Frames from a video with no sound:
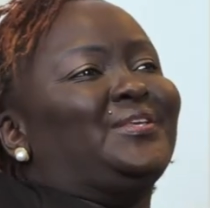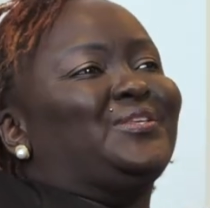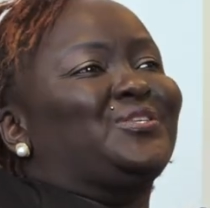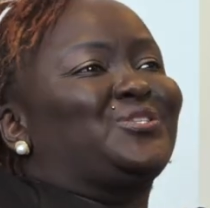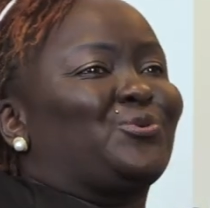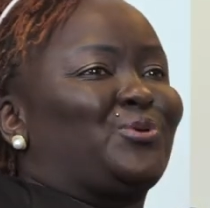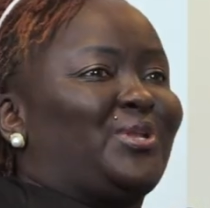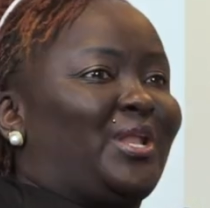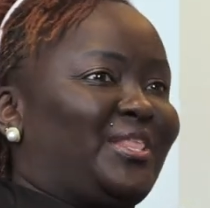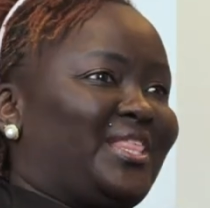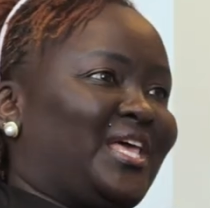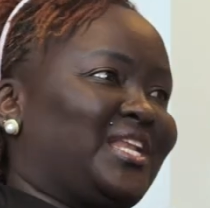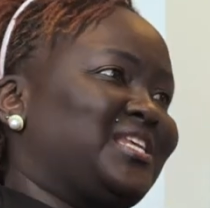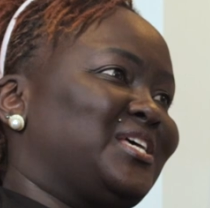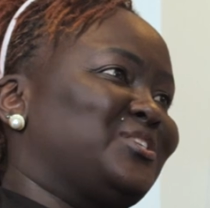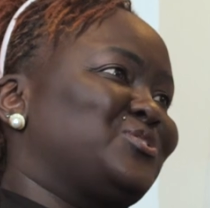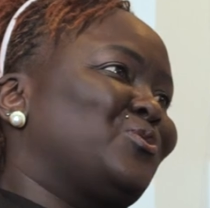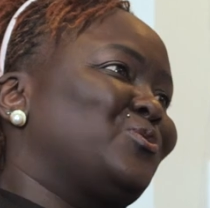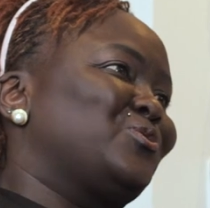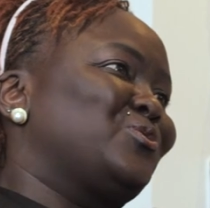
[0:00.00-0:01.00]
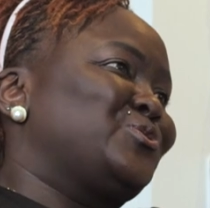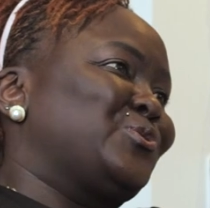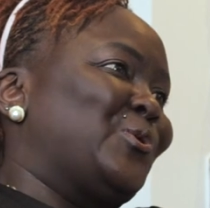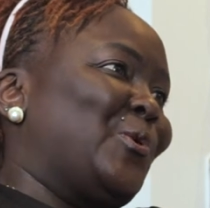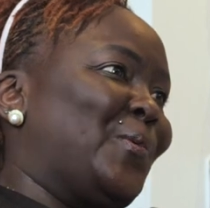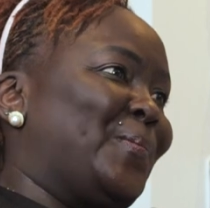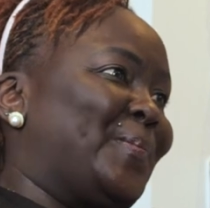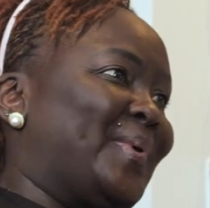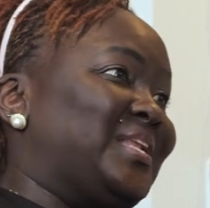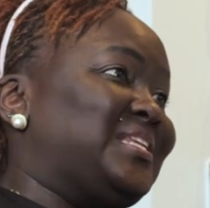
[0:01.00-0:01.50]
So now that has also
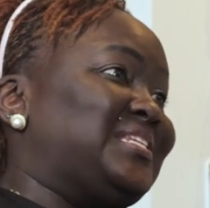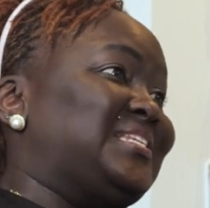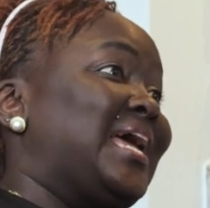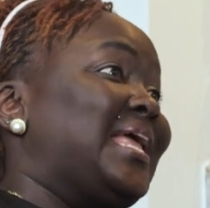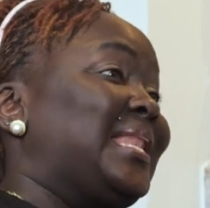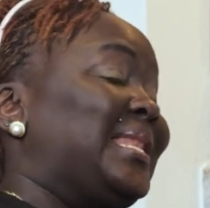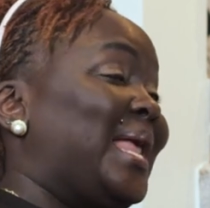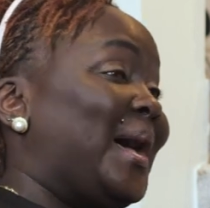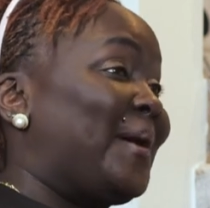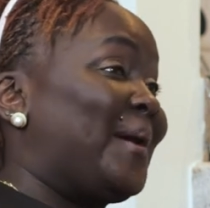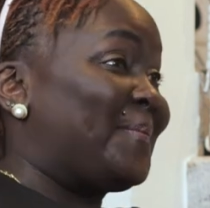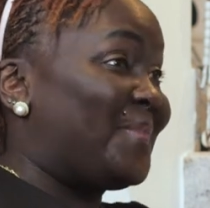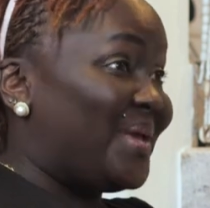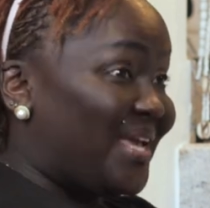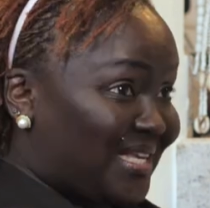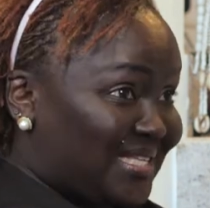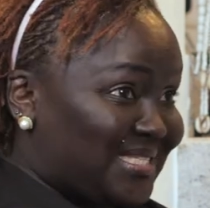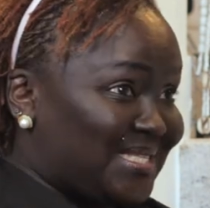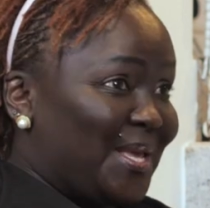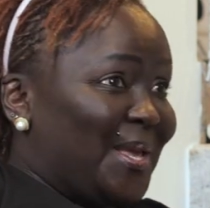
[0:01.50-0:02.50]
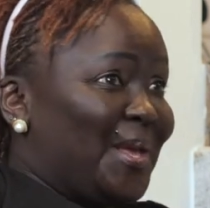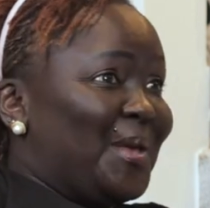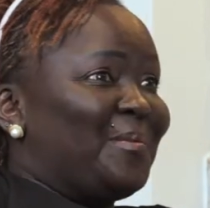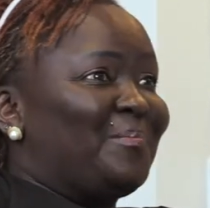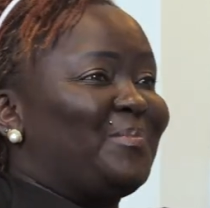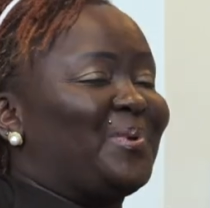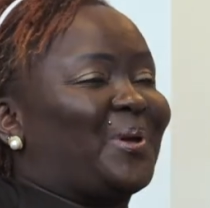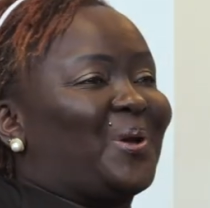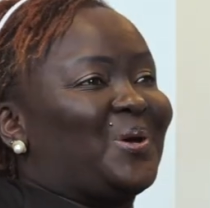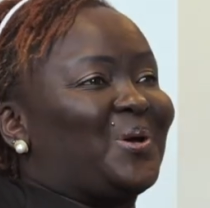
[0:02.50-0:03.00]
opened dynamics,
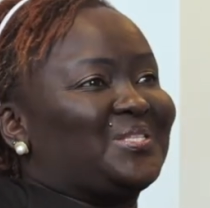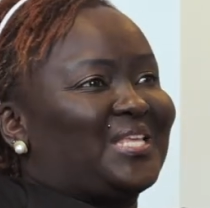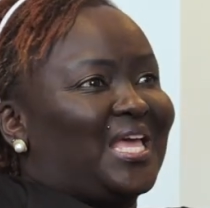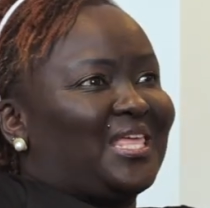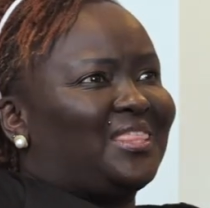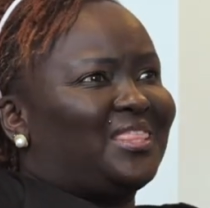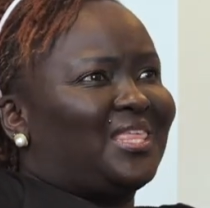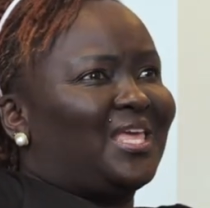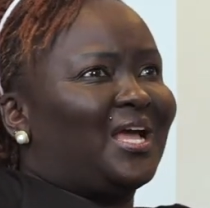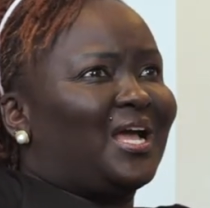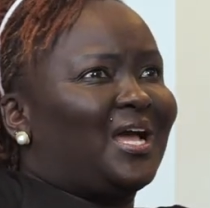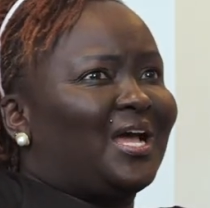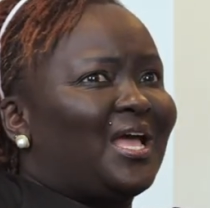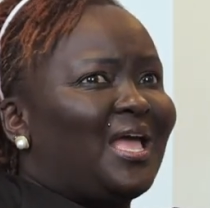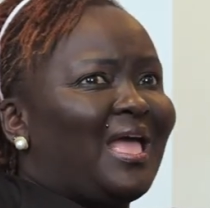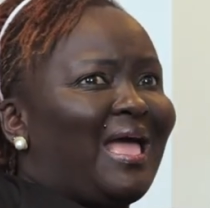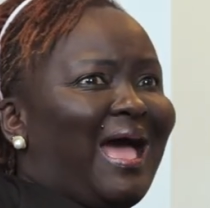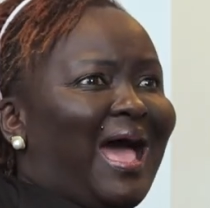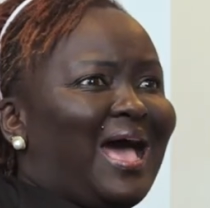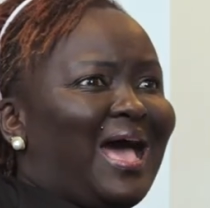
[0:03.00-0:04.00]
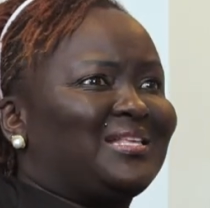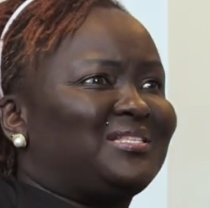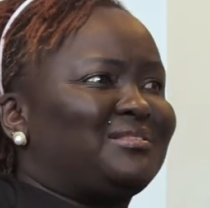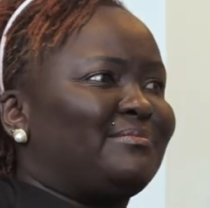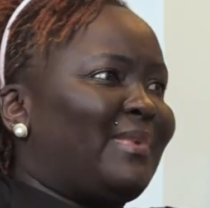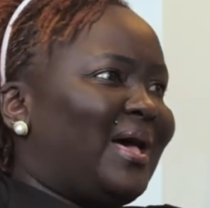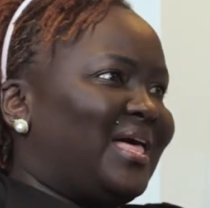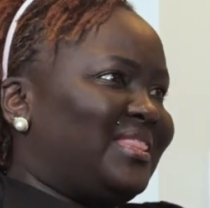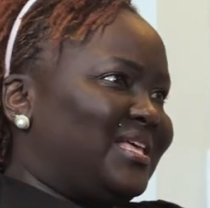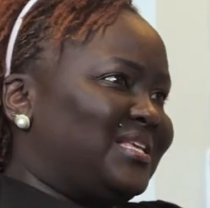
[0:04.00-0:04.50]
because I think as
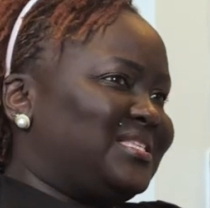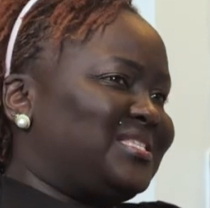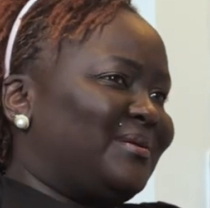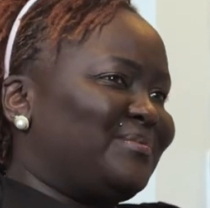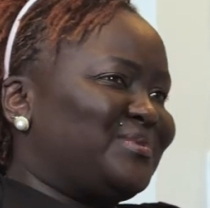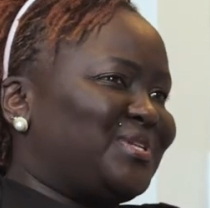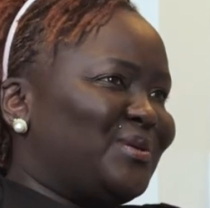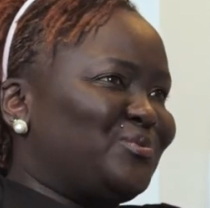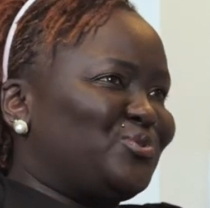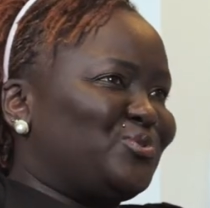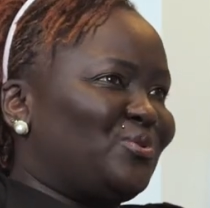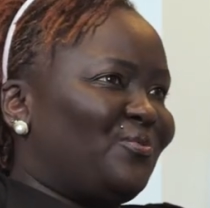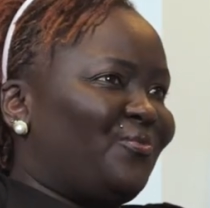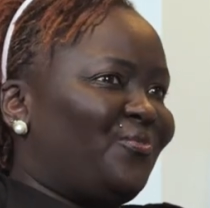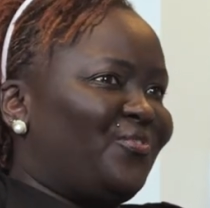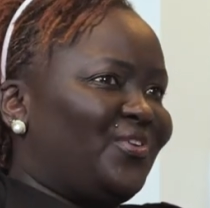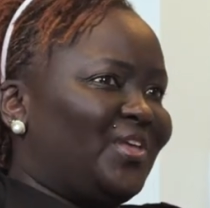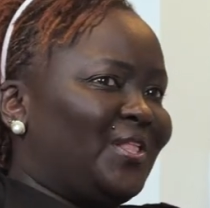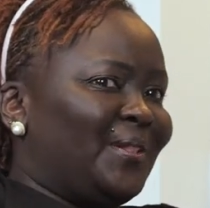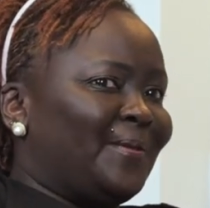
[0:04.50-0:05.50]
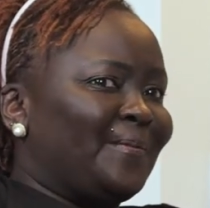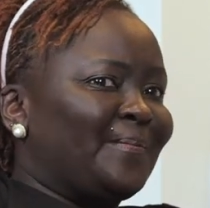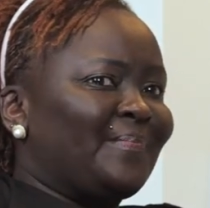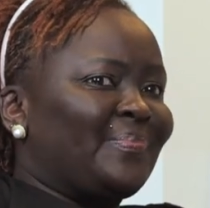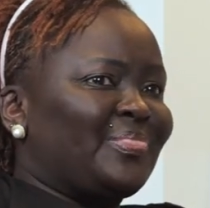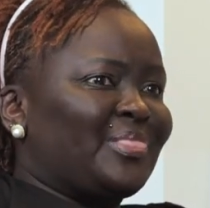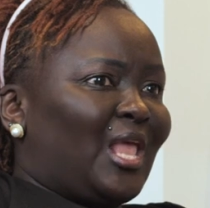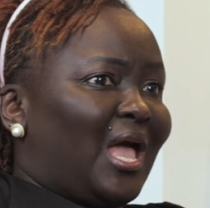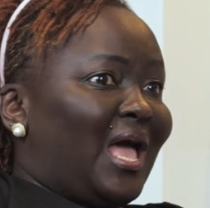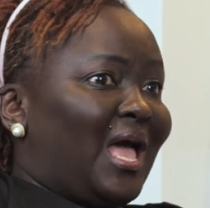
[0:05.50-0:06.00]
mothers, sometimes you feel
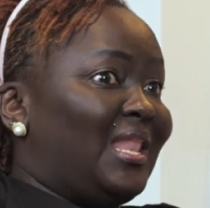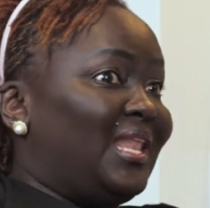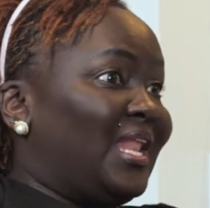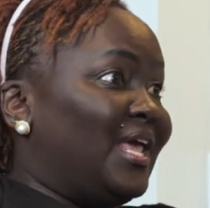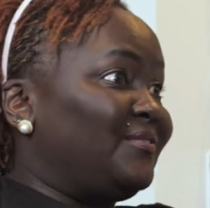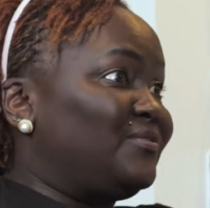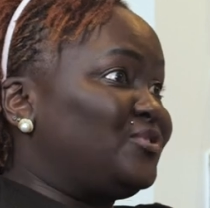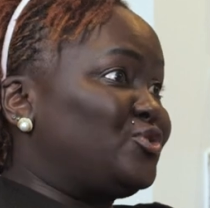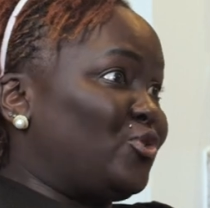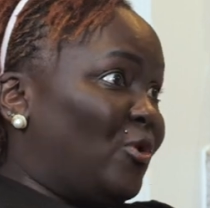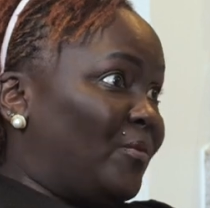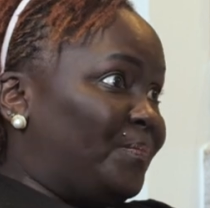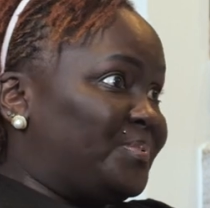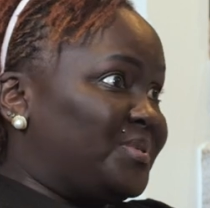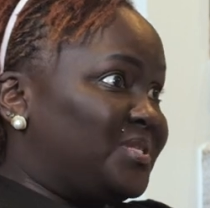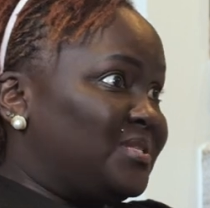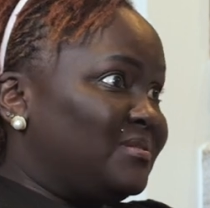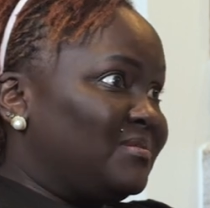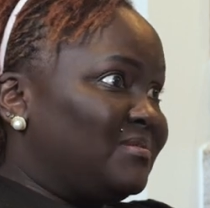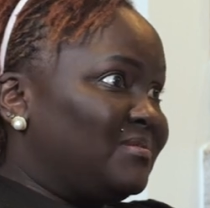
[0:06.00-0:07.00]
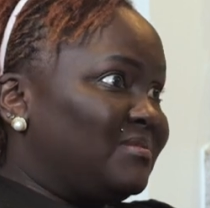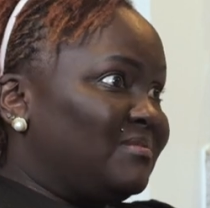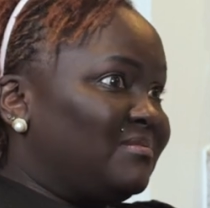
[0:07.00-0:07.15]
our life stops.